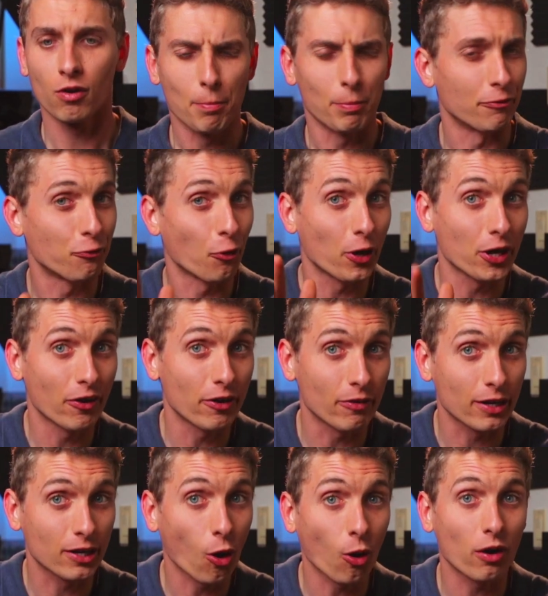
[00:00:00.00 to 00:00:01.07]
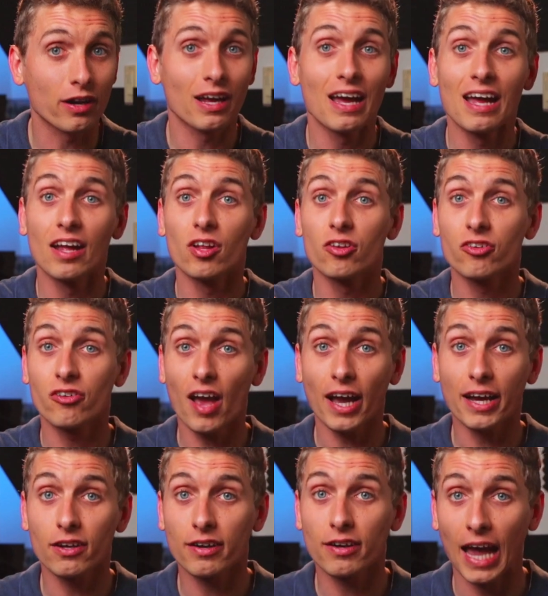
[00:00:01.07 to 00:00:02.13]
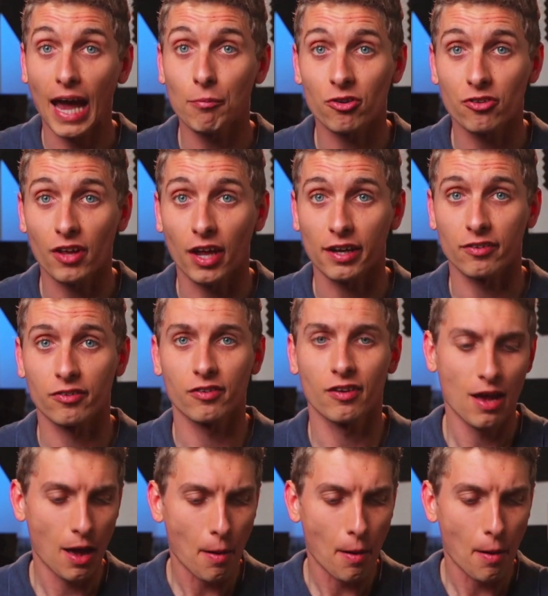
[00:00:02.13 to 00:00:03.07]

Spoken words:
Before you hit record, check your camera settings.